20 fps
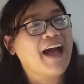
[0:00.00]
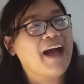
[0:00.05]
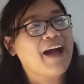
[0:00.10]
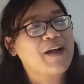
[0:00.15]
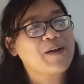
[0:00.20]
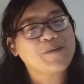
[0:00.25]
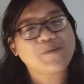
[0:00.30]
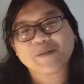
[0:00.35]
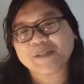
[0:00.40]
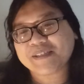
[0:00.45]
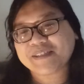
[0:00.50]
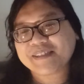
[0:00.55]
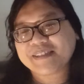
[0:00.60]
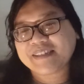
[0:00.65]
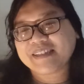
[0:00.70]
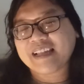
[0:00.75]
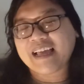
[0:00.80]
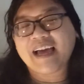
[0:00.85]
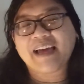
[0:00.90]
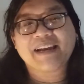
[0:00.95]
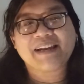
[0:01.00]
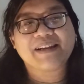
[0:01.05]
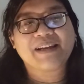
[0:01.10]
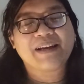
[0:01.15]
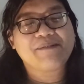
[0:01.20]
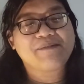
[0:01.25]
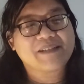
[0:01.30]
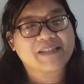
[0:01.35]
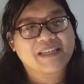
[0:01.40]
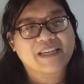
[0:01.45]
I would, I don't
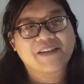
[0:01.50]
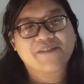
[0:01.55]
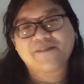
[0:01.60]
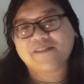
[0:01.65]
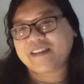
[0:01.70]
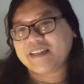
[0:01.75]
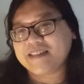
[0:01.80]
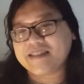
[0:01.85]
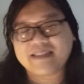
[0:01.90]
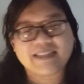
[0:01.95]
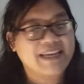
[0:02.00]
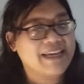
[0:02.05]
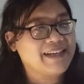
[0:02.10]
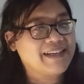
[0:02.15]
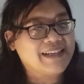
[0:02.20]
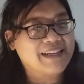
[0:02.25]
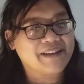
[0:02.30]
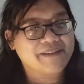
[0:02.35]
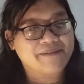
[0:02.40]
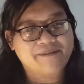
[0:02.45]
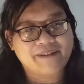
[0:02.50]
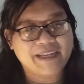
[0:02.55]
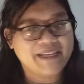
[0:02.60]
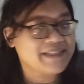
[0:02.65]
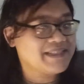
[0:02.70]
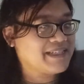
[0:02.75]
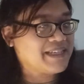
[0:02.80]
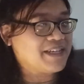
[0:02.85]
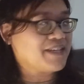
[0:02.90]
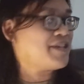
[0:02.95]
know, I would give this ending a
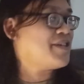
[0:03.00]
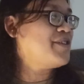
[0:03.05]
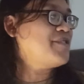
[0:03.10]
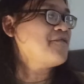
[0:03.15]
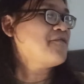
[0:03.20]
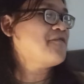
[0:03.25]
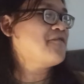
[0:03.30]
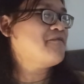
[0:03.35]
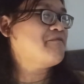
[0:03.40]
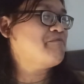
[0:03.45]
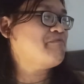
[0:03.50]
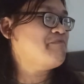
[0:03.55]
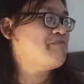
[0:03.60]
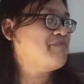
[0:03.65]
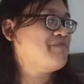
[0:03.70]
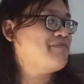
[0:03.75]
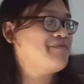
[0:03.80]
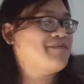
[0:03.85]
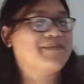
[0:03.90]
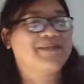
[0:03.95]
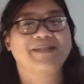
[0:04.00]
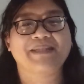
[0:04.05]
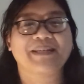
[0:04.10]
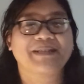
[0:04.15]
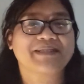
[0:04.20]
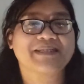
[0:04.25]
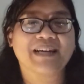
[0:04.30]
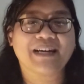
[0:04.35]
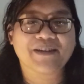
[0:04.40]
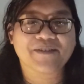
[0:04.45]
rating of
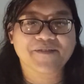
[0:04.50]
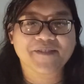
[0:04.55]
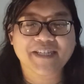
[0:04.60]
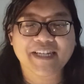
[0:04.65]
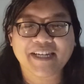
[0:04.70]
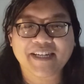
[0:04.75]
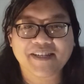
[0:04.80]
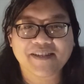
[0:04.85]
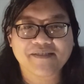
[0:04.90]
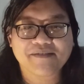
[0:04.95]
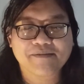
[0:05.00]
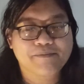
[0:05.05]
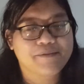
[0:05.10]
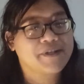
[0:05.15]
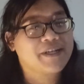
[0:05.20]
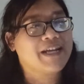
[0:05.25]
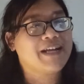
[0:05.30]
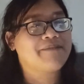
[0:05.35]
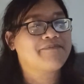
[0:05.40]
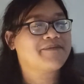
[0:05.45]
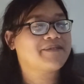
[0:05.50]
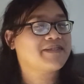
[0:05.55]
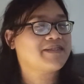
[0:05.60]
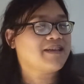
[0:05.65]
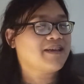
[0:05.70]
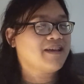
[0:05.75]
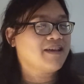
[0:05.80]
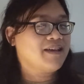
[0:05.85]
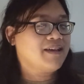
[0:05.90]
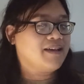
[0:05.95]
six out of ten, perhaps.
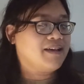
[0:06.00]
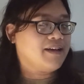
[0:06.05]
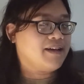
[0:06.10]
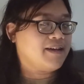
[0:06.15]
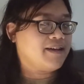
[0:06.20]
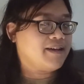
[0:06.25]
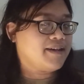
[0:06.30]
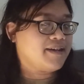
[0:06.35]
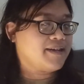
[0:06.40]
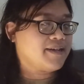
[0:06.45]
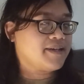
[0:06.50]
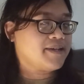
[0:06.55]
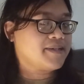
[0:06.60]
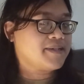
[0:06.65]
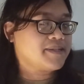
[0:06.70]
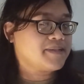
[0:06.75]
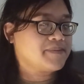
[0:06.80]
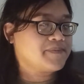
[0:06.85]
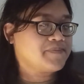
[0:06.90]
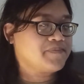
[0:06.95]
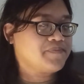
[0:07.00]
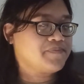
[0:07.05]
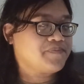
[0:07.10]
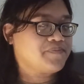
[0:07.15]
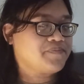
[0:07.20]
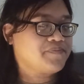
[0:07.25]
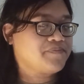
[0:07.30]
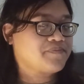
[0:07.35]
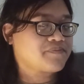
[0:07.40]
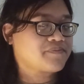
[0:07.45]
Uh,
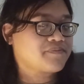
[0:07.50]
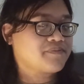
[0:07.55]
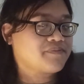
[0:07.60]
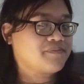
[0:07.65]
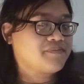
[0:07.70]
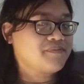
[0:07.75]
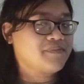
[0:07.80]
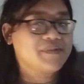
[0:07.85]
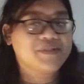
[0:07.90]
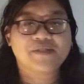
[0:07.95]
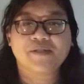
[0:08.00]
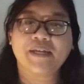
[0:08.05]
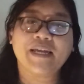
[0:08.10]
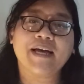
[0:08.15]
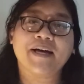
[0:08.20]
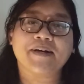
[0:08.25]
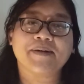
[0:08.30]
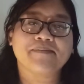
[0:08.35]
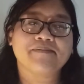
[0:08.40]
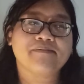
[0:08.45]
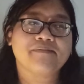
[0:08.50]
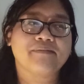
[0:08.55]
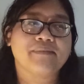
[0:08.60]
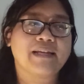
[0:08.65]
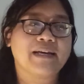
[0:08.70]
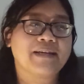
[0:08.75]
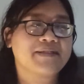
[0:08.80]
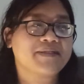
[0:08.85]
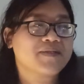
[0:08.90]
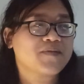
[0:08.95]
so yeah,
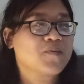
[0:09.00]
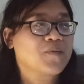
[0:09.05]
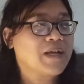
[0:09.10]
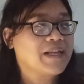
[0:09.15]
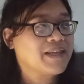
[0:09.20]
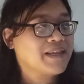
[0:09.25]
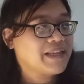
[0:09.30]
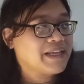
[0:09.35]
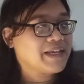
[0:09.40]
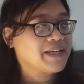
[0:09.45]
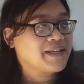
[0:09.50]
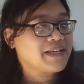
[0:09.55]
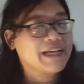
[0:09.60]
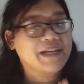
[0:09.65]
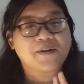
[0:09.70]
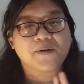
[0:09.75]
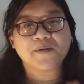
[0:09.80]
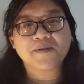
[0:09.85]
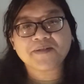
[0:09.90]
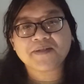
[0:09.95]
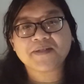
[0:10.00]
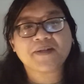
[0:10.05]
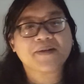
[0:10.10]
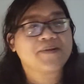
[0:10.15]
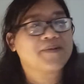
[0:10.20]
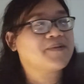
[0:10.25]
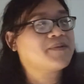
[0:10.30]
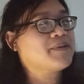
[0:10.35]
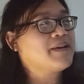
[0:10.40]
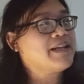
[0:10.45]
that's one thing. And
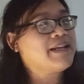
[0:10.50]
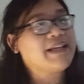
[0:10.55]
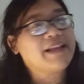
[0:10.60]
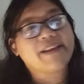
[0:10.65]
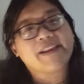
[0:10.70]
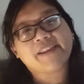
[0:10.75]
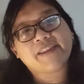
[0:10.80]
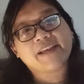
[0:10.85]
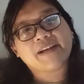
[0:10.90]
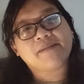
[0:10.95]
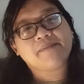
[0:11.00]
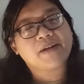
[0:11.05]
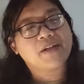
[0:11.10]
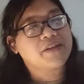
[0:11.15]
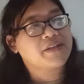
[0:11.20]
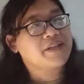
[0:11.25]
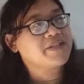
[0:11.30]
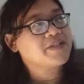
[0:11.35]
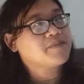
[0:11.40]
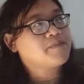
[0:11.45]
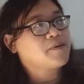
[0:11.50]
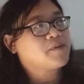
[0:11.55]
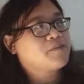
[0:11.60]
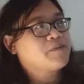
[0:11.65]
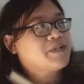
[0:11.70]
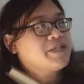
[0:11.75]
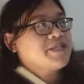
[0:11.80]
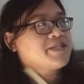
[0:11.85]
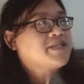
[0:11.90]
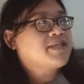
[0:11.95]
also, another thing about this book
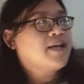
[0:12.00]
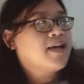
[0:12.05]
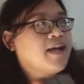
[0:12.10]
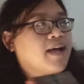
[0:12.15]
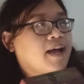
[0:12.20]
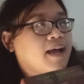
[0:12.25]
was,